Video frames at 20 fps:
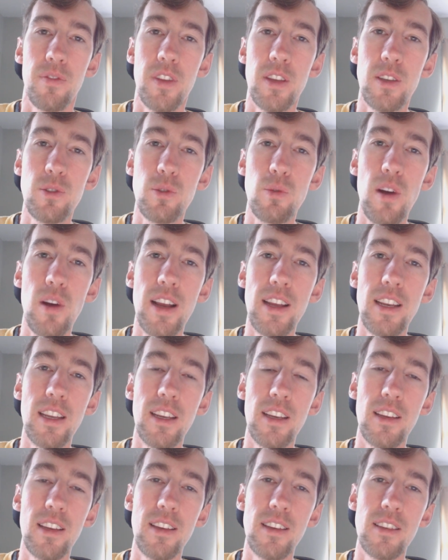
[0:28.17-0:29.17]
this
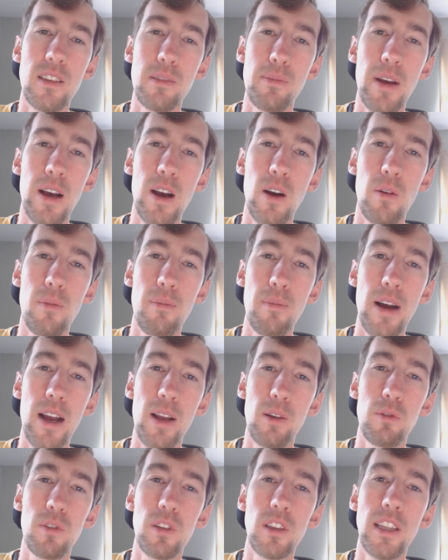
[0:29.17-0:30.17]
writing is about
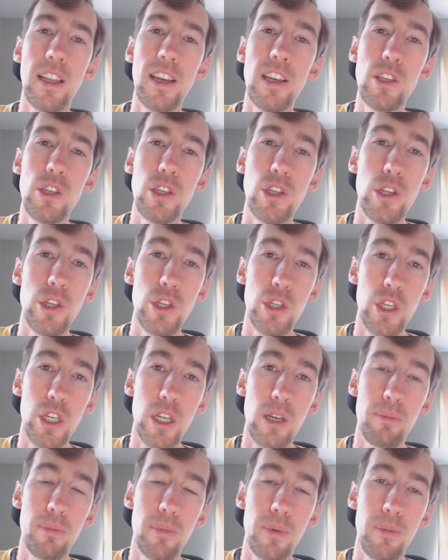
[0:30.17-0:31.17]
my
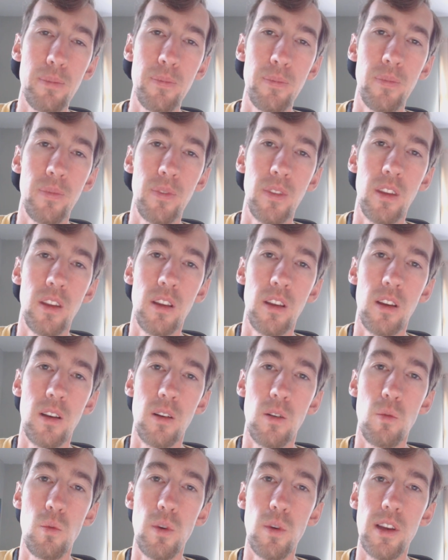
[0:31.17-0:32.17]
relationship
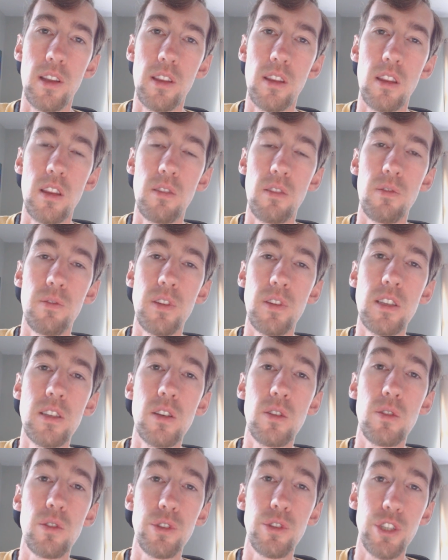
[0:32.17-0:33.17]
with the
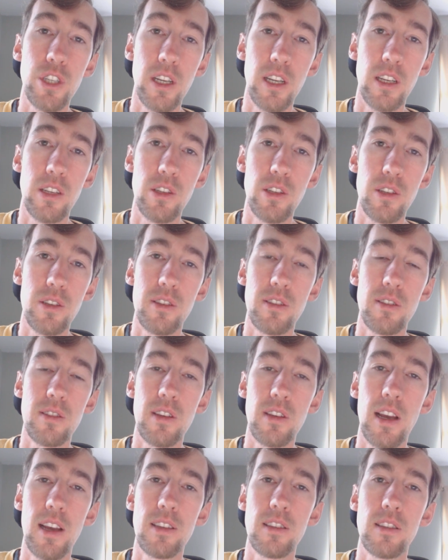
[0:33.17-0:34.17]
physical
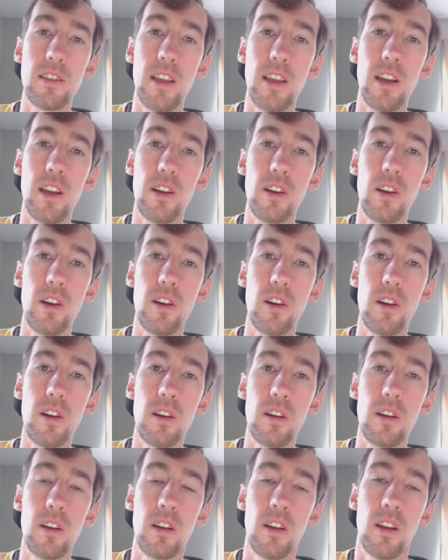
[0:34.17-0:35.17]
changes as they
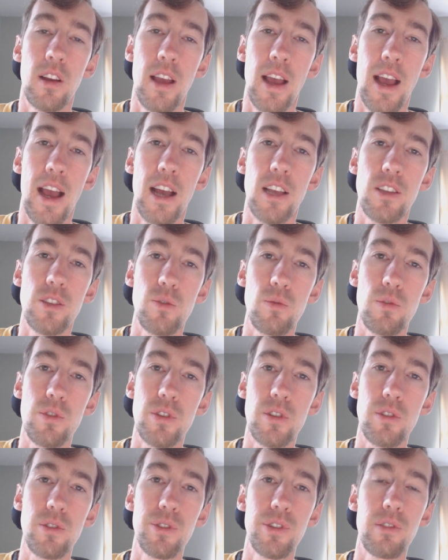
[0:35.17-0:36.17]
occur as a
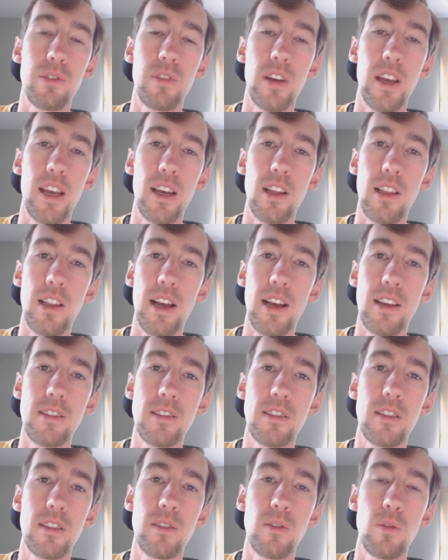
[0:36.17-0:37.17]
result of
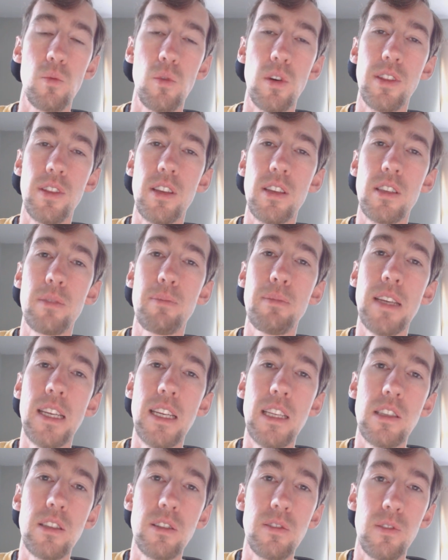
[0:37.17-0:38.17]
ALS, and what this
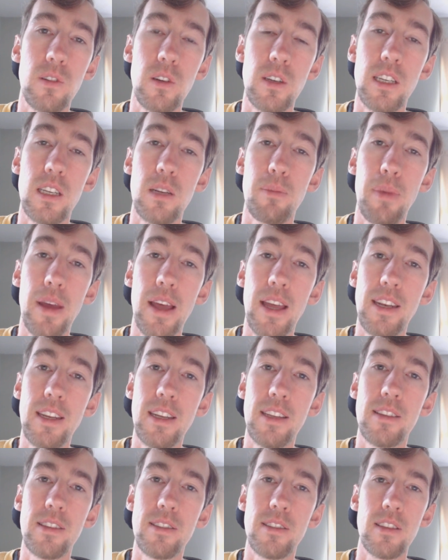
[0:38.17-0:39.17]
means for
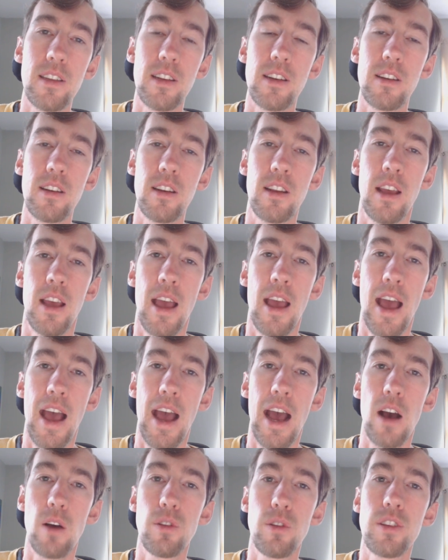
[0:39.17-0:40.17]
independence, and
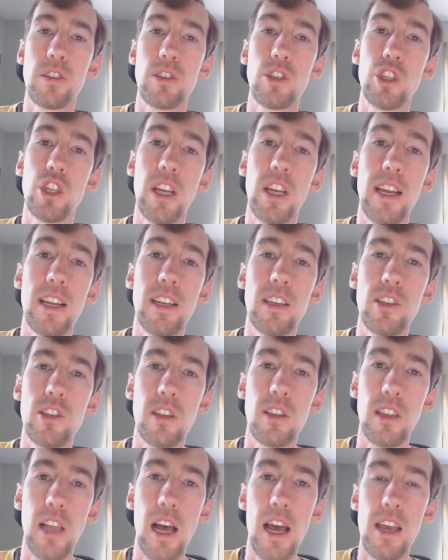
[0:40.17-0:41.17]
how this
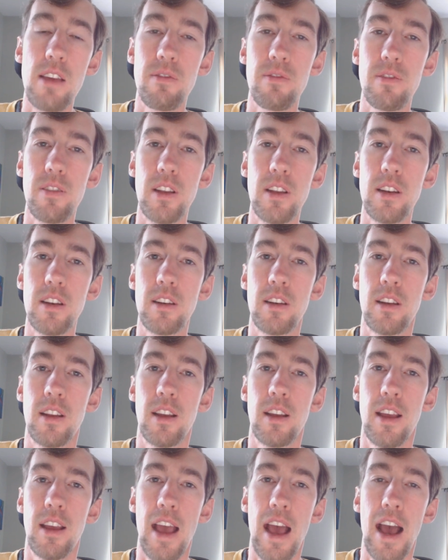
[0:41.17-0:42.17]
changed life, and
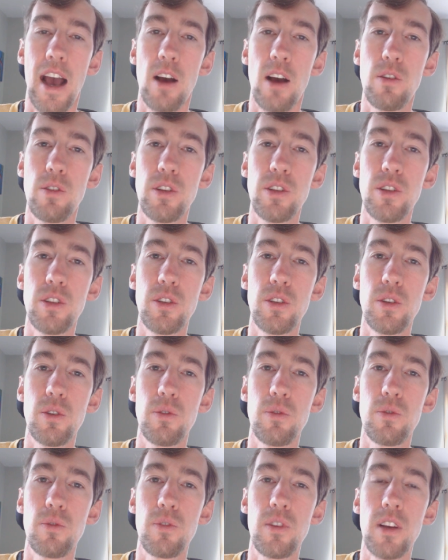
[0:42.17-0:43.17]
how do
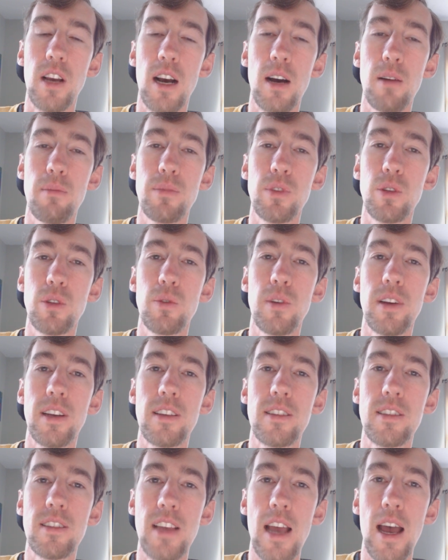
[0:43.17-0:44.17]
you come to
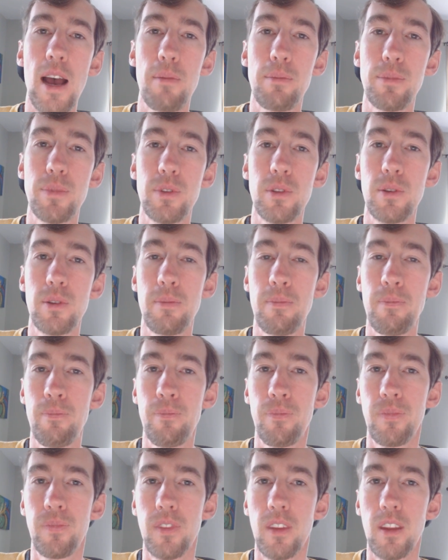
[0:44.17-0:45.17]
accept
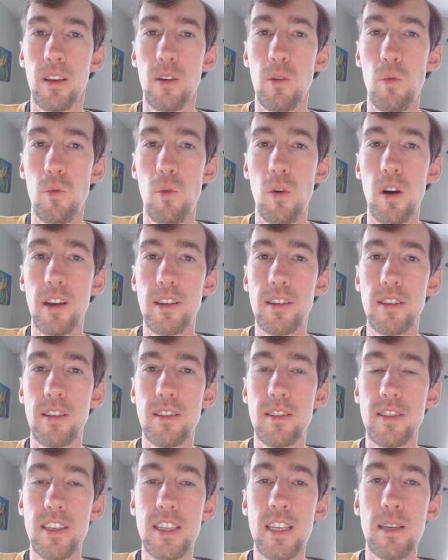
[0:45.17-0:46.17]
what
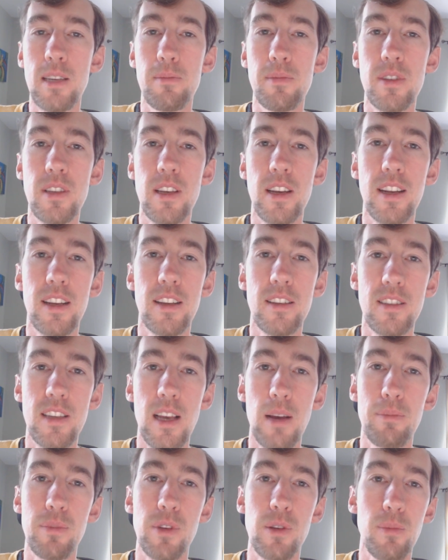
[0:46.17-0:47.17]
seems
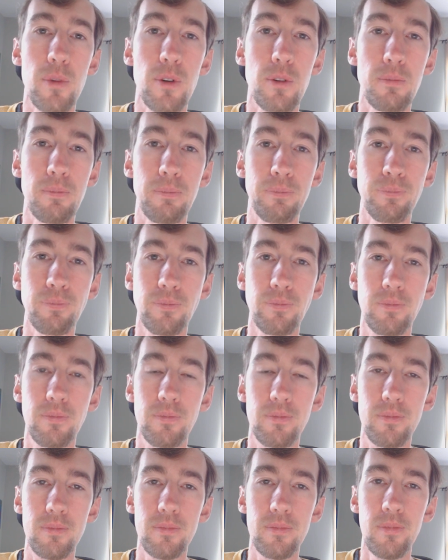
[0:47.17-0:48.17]
unacceptable?
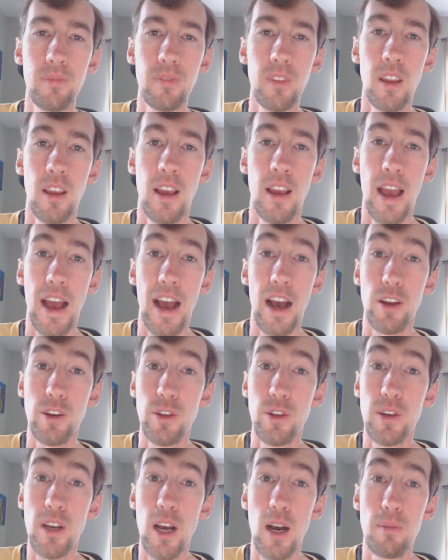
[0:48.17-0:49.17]
How
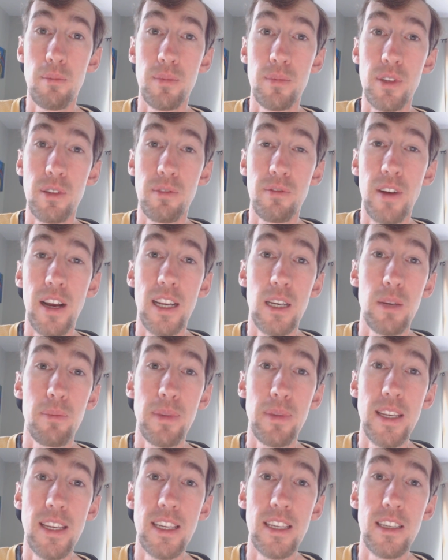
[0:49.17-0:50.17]
do you come to
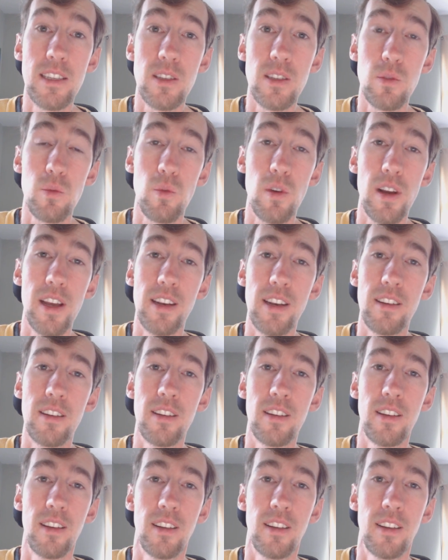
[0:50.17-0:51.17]
find peace when
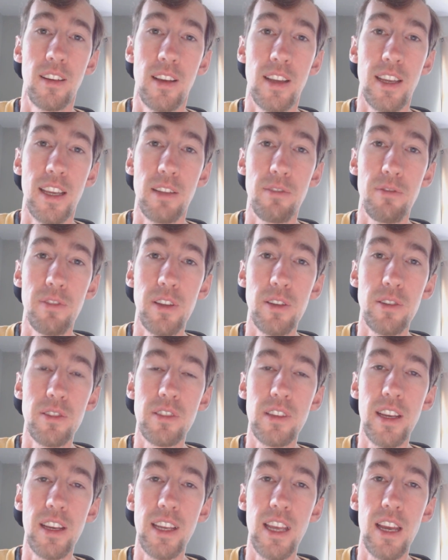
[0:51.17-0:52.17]
it
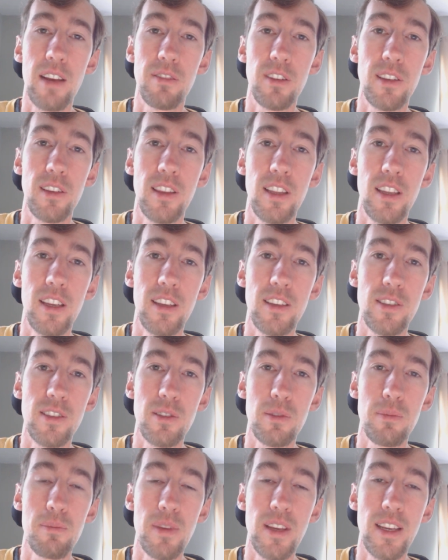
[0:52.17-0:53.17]
feels like everything
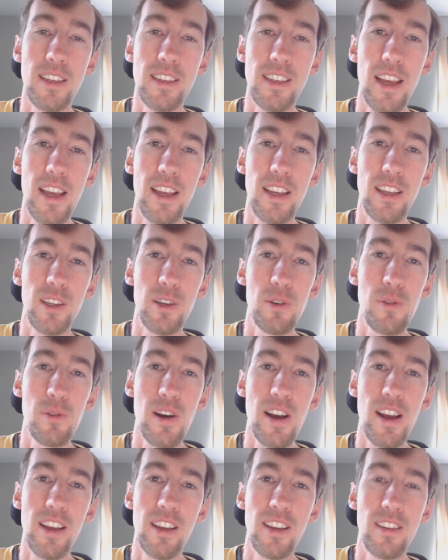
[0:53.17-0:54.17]
is being taken
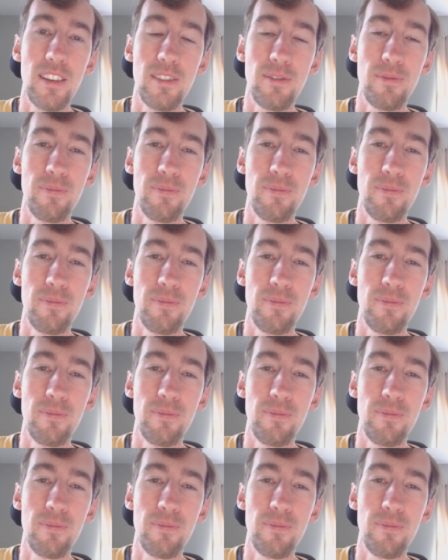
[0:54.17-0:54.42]
away?